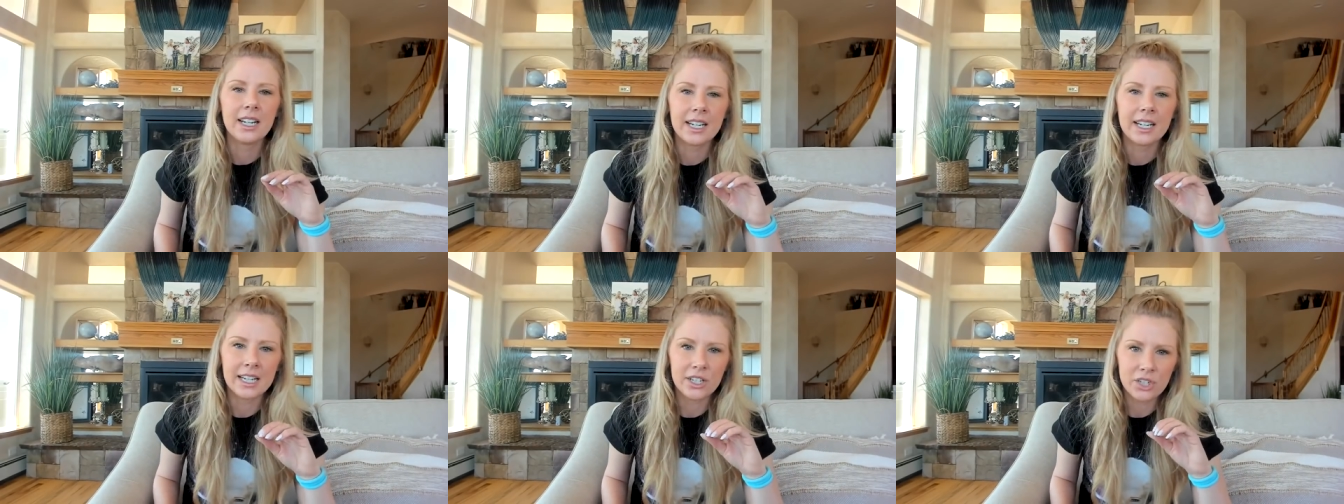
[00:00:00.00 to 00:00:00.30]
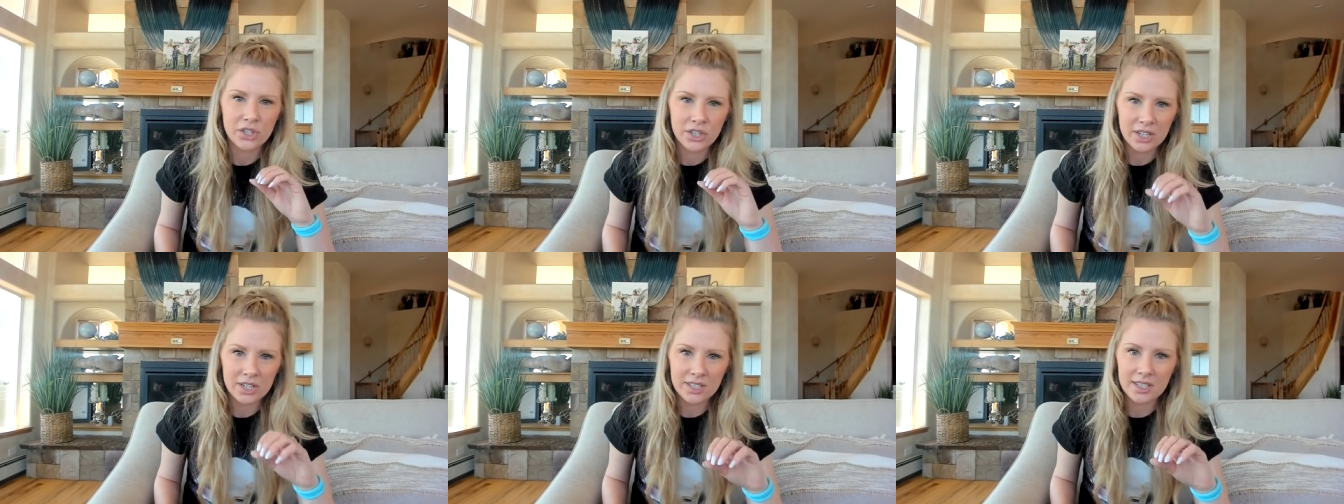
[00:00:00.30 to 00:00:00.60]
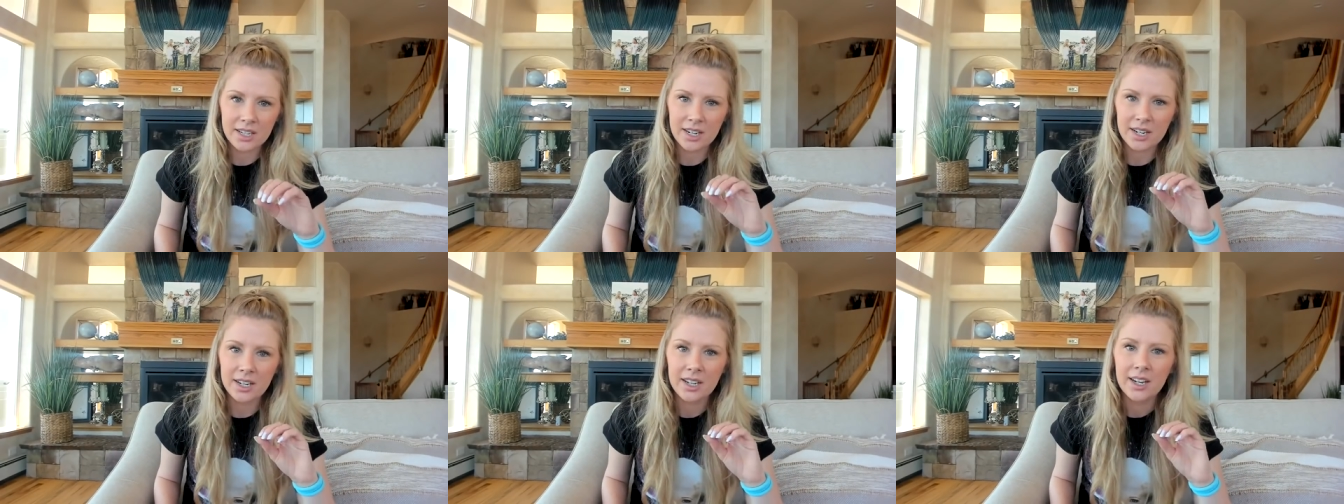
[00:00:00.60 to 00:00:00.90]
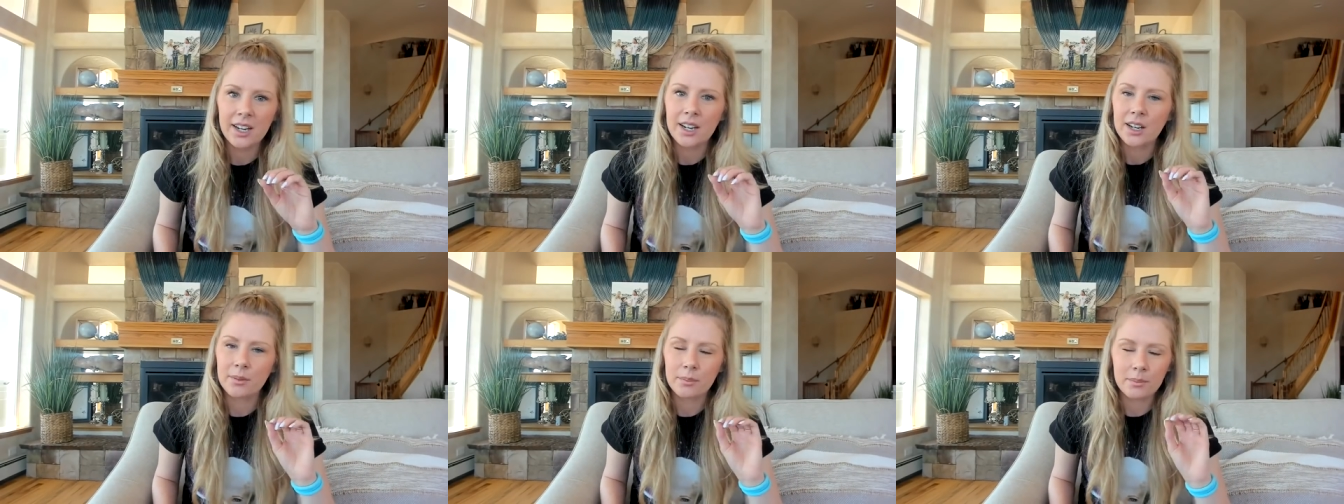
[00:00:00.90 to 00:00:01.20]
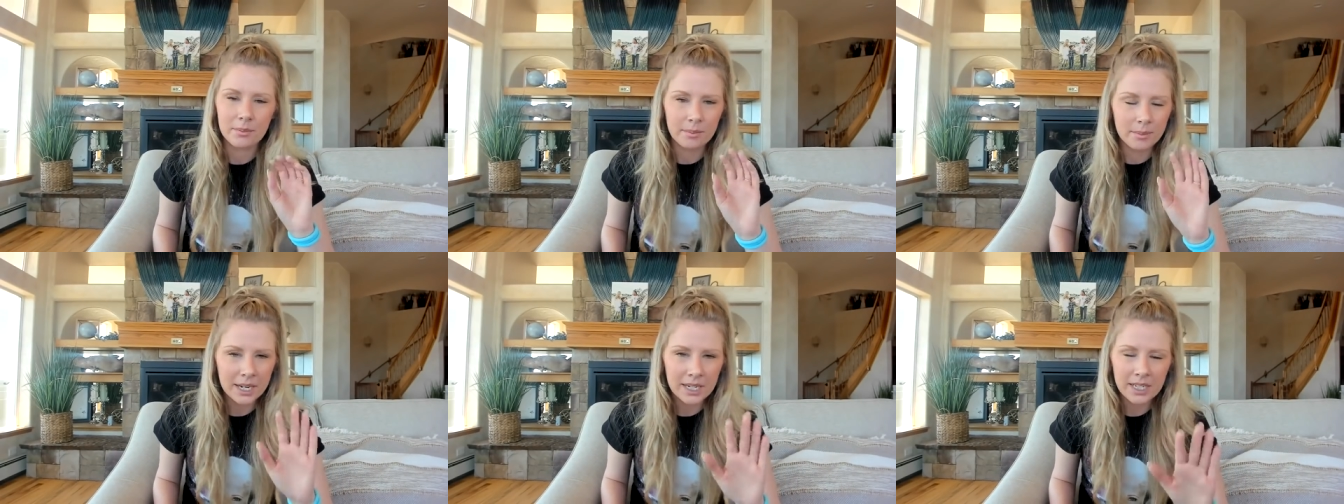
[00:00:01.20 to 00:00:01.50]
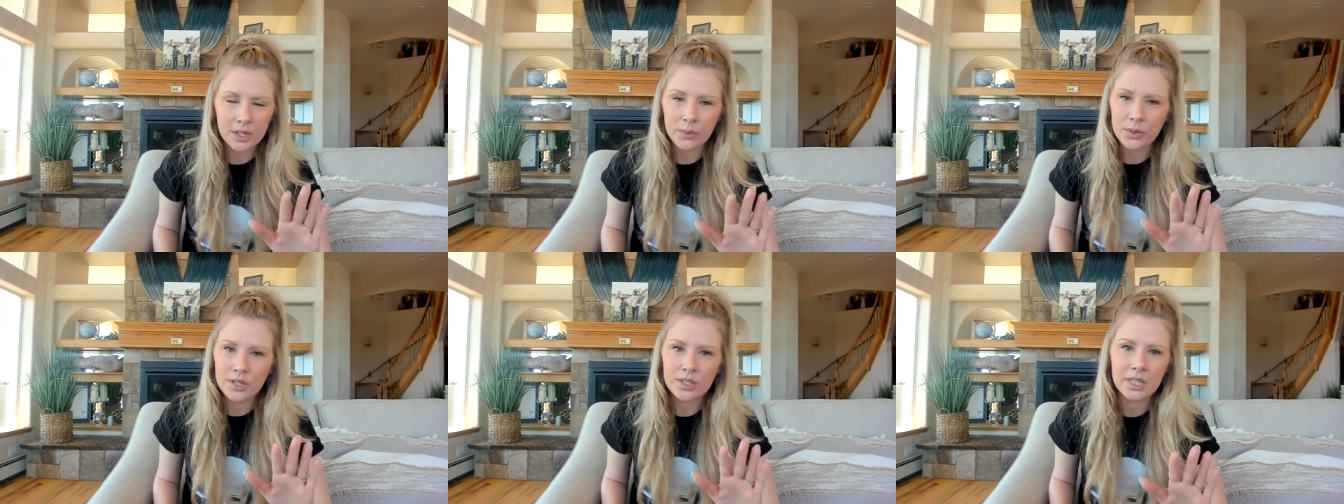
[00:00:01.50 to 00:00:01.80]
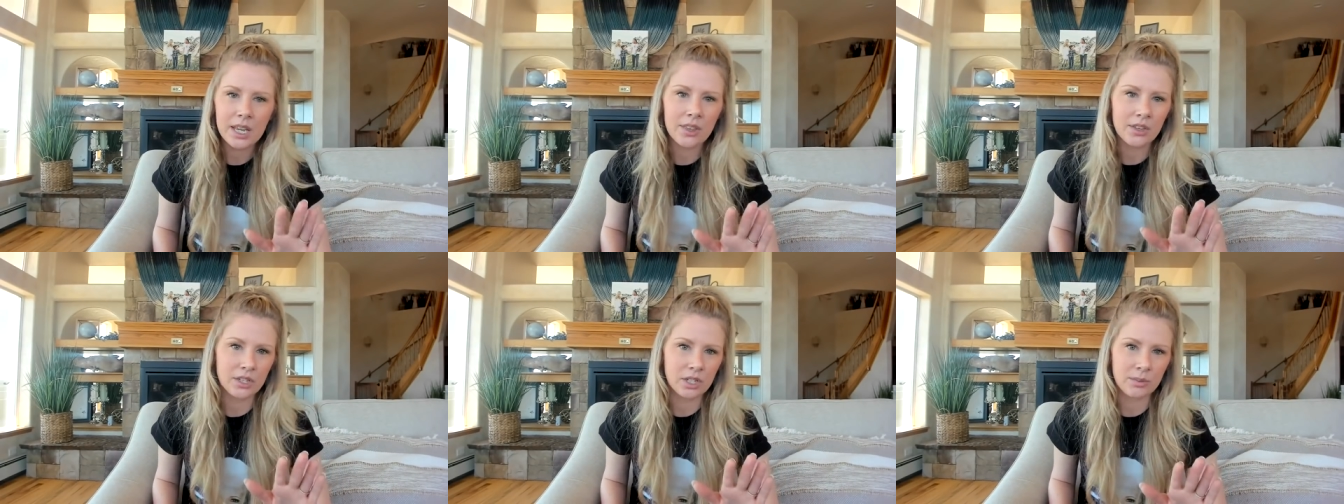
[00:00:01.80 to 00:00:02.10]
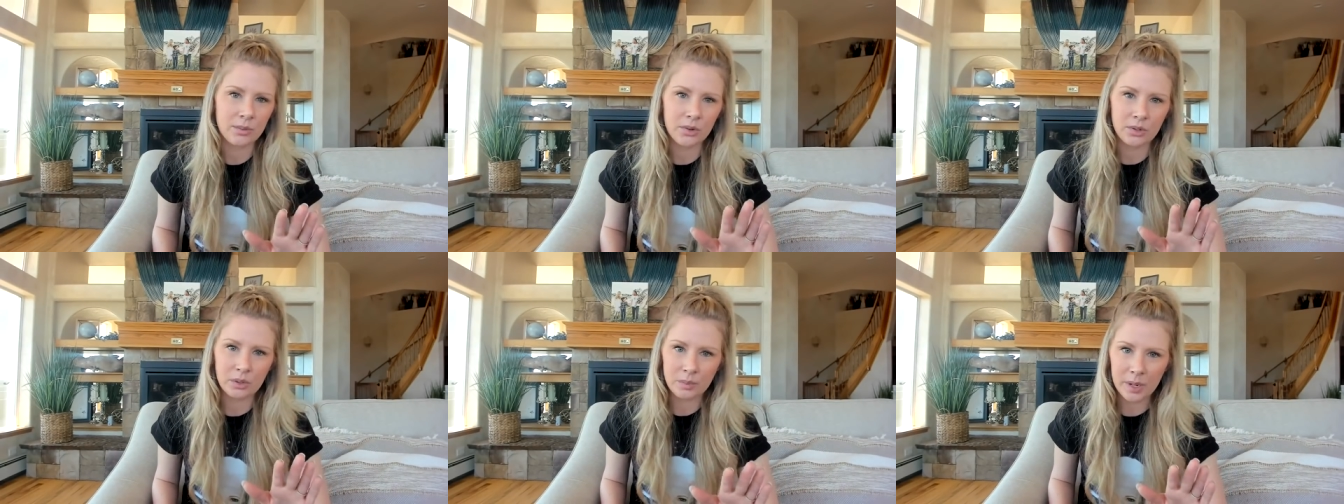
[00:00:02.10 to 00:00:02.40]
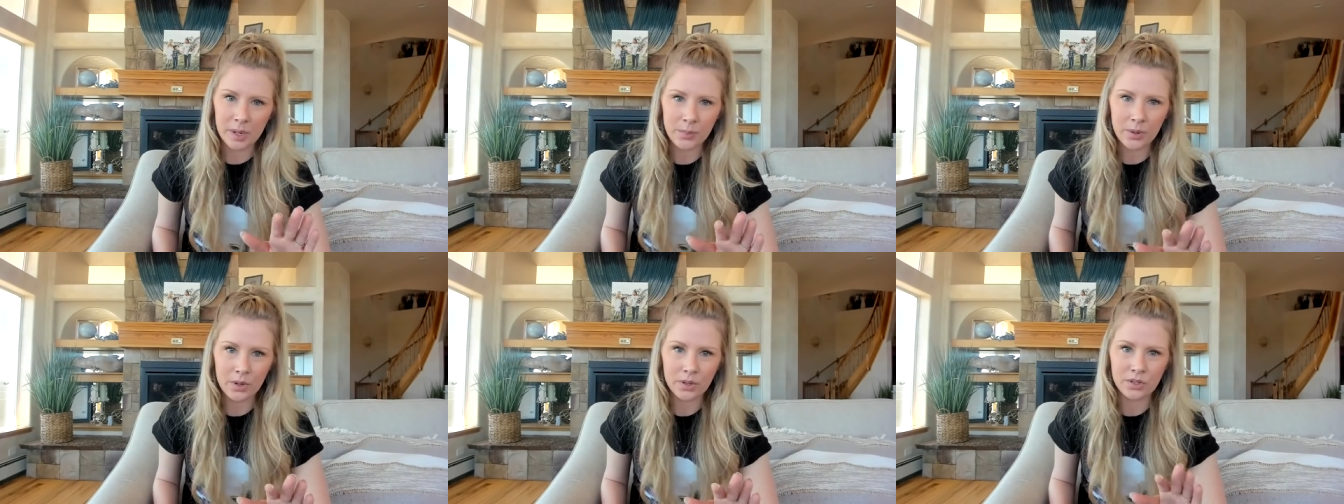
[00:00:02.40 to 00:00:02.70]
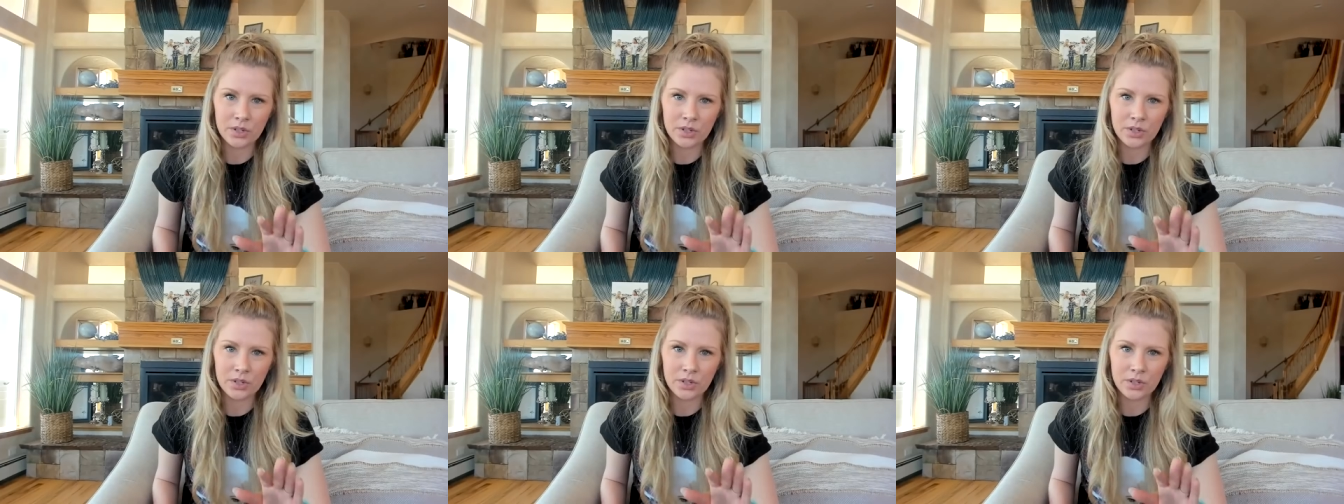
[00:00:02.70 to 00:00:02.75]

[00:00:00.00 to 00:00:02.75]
and she said Mandy, I wouldn't say this to most people.